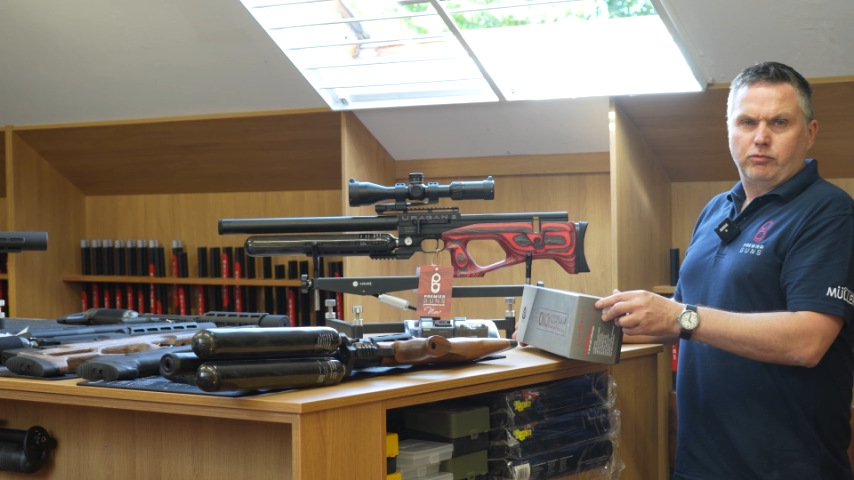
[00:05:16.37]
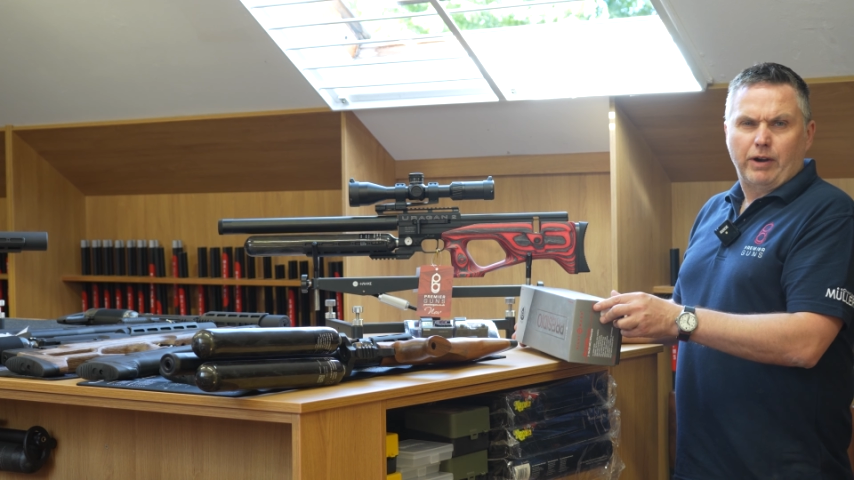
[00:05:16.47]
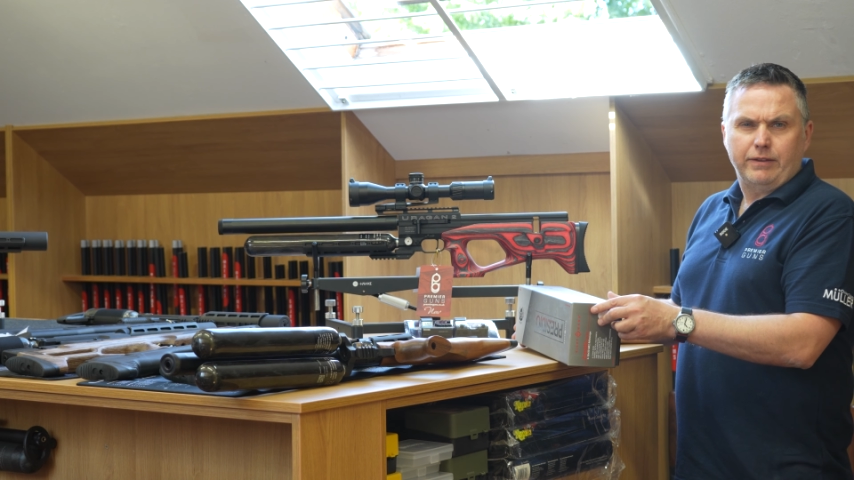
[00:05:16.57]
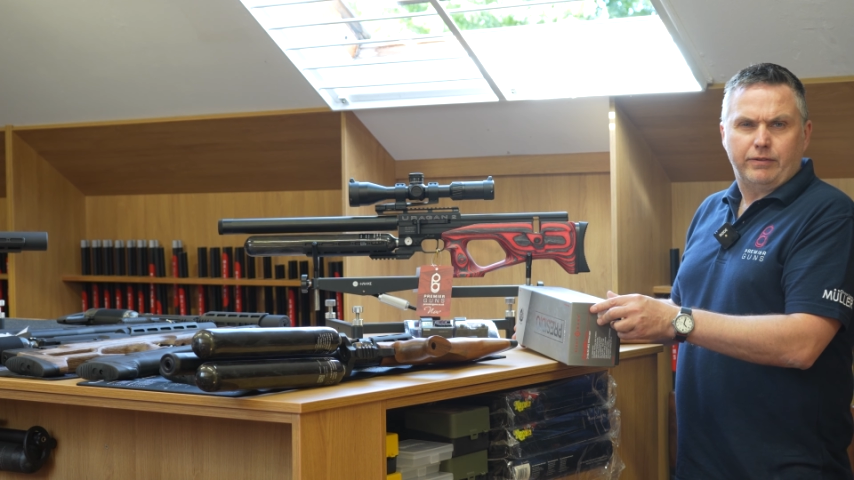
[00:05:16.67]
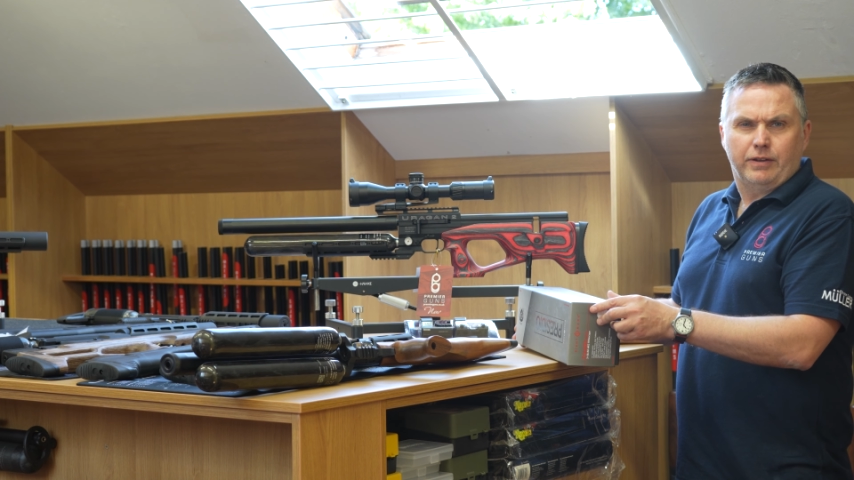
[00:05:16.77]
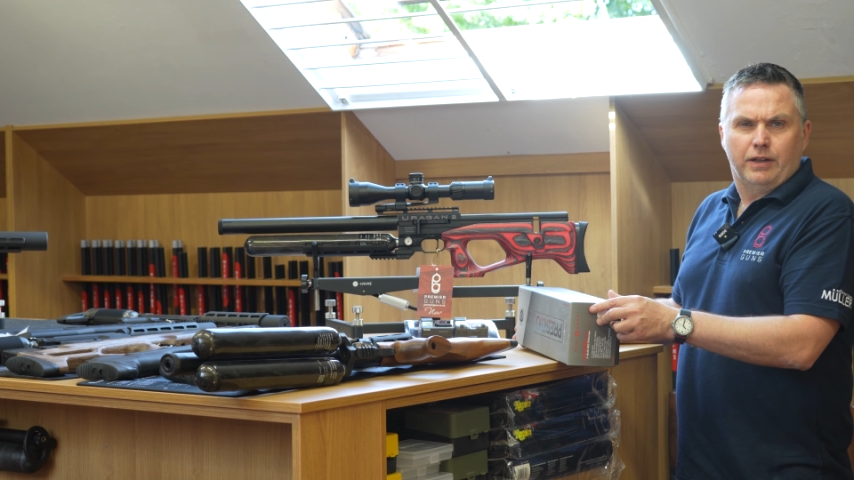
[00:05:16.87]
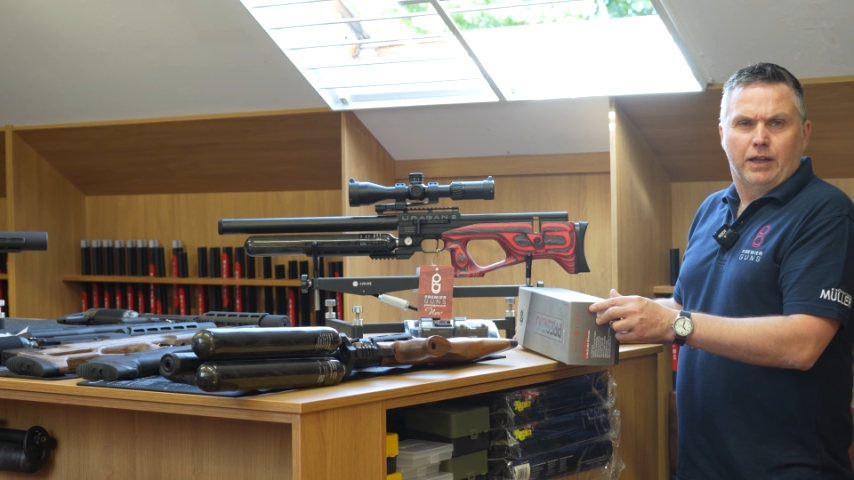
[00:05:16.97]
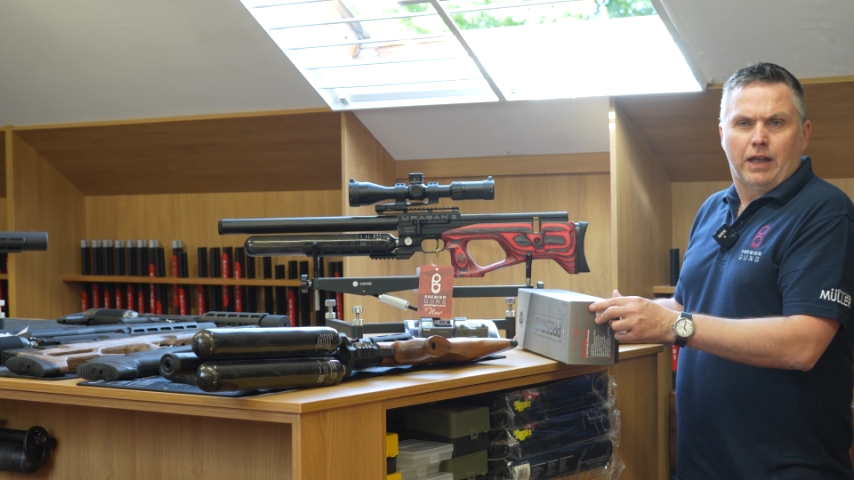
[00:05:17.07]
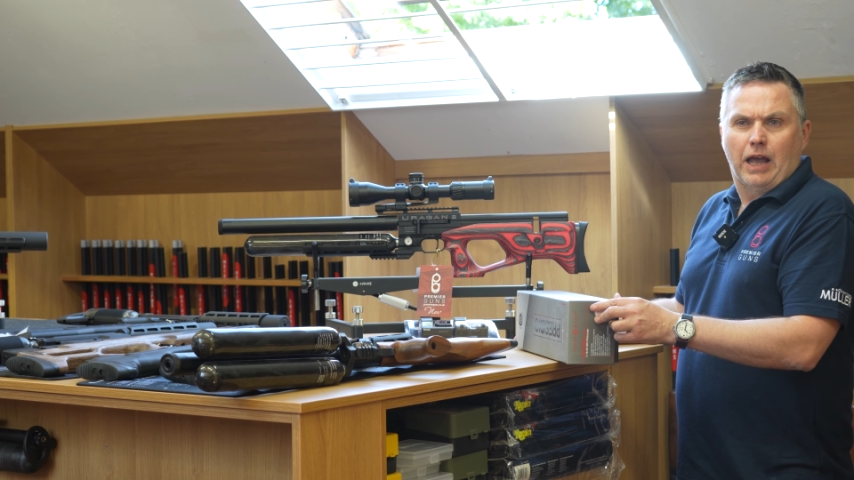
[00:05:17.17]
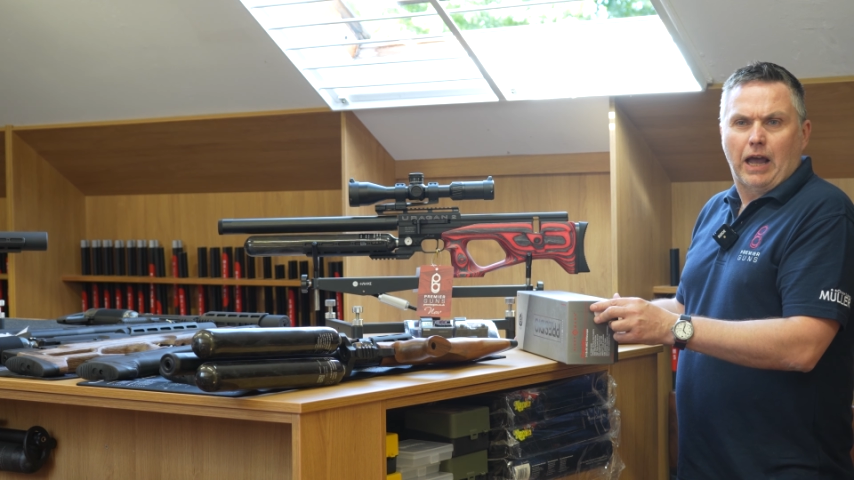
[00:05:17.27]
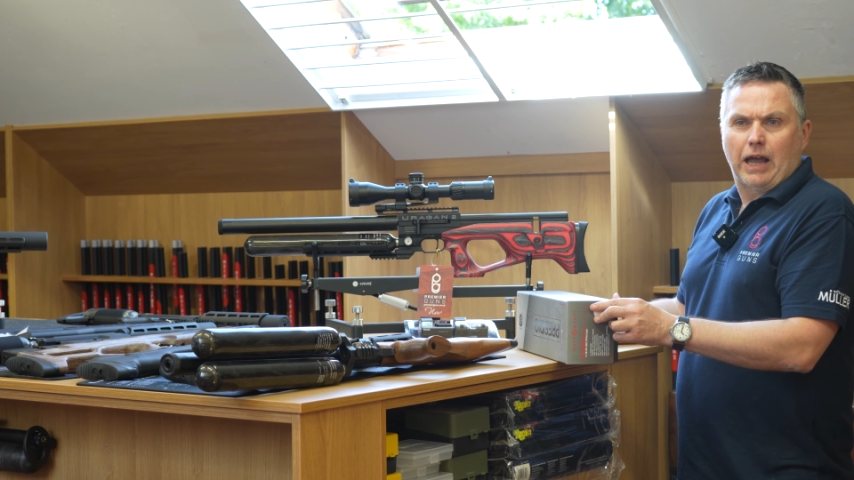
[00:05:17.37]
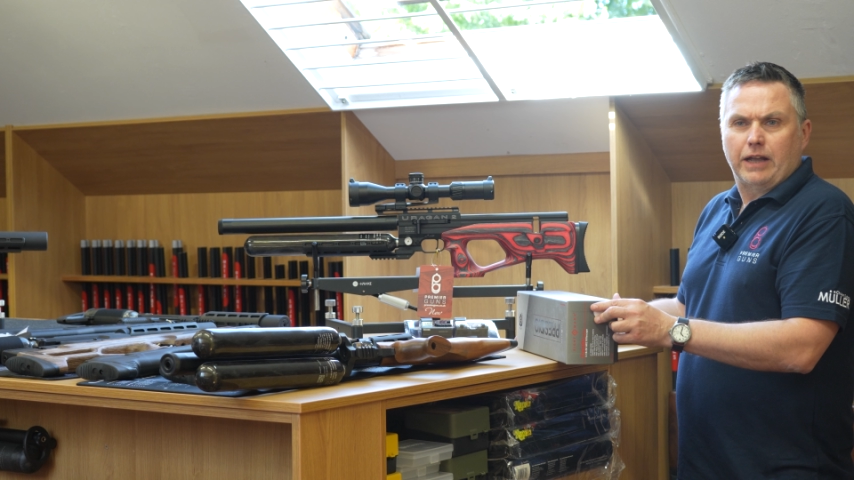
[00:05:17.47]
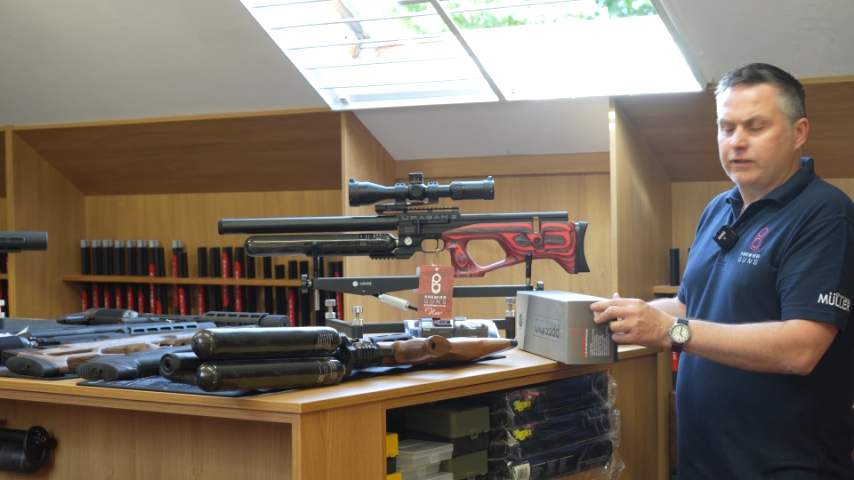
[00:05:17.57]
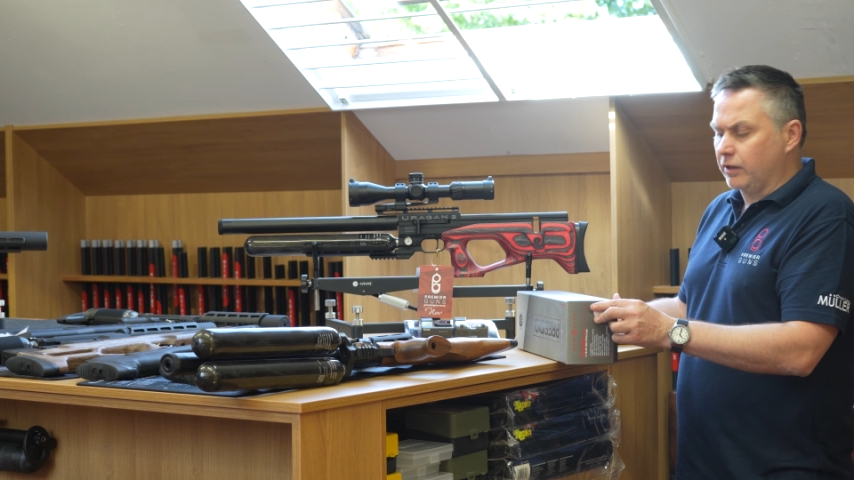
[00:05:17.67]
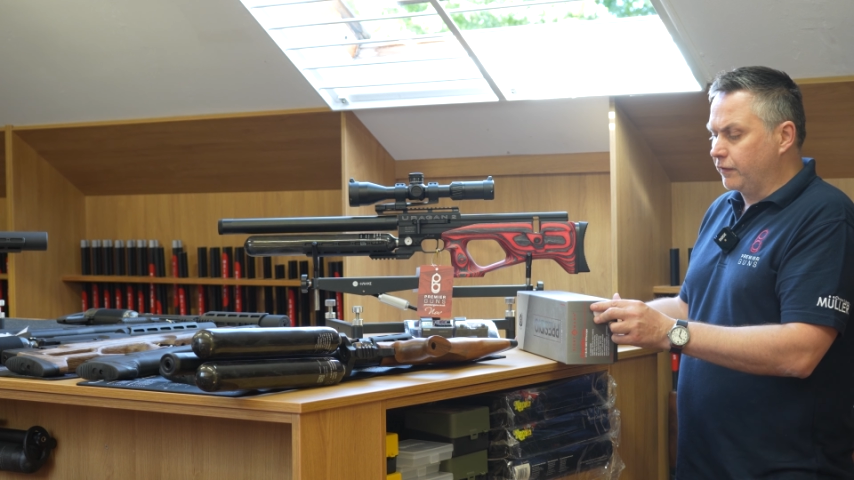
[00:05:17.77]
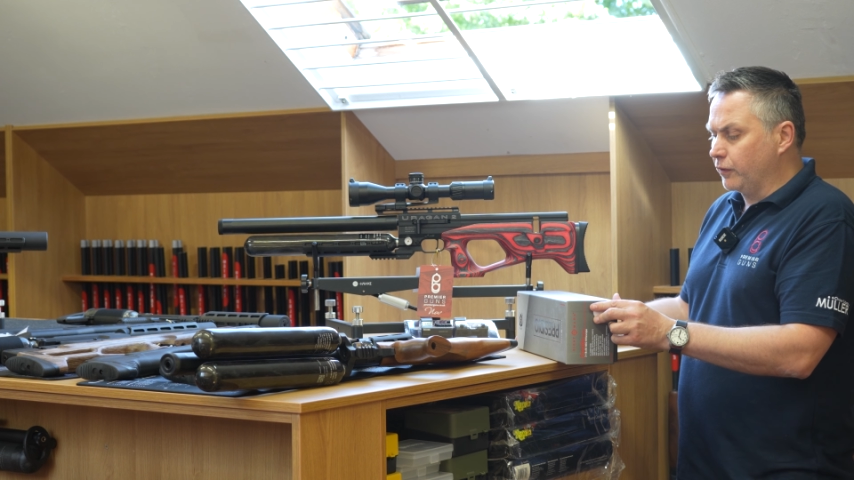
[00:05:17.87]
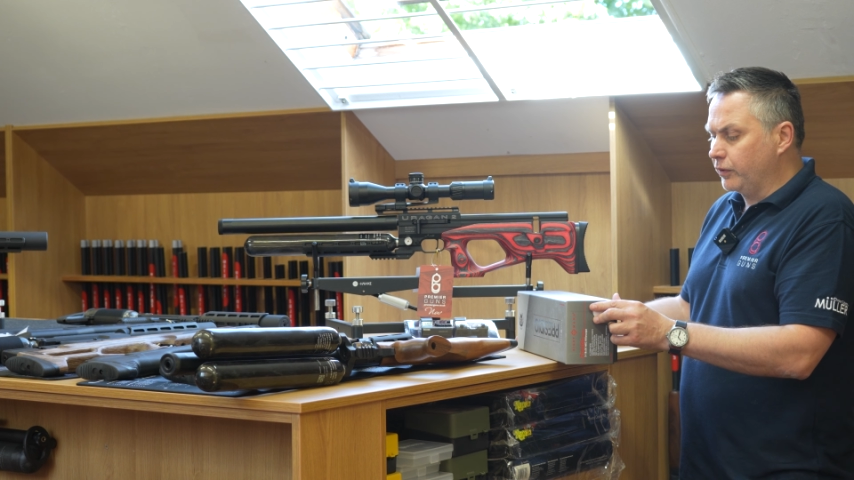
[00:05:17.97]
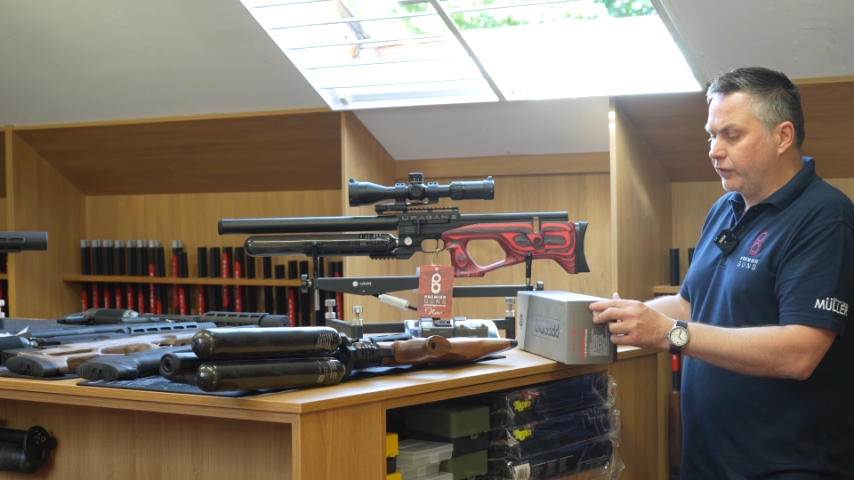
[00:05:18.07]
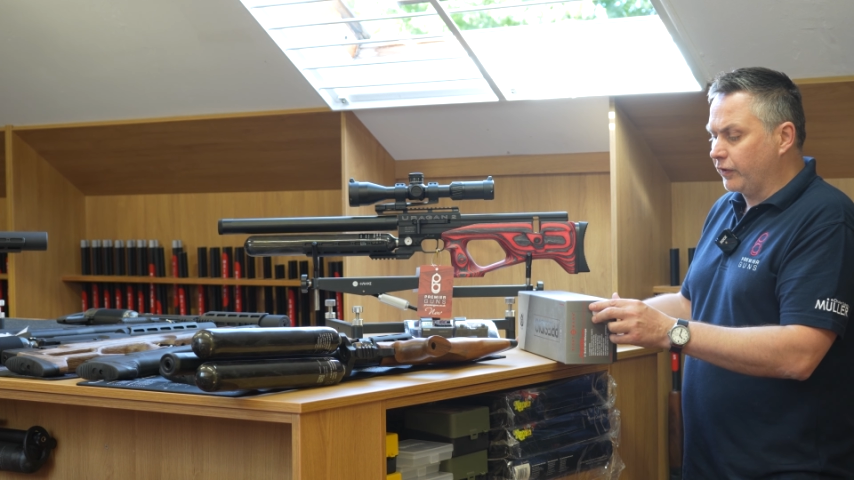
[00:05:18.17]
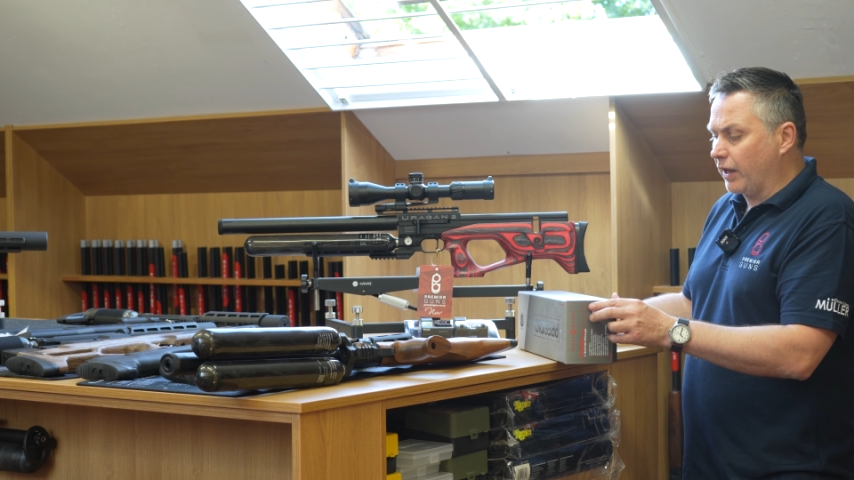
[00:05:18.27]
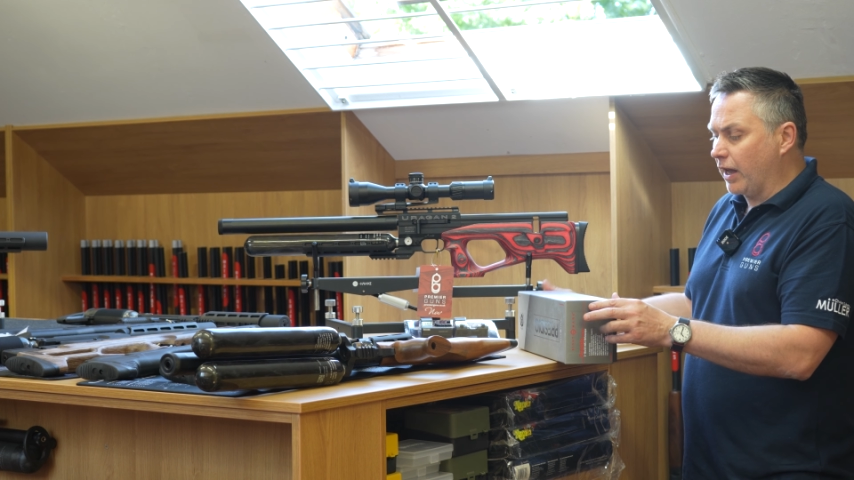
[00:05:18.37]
Wraith, and so forth.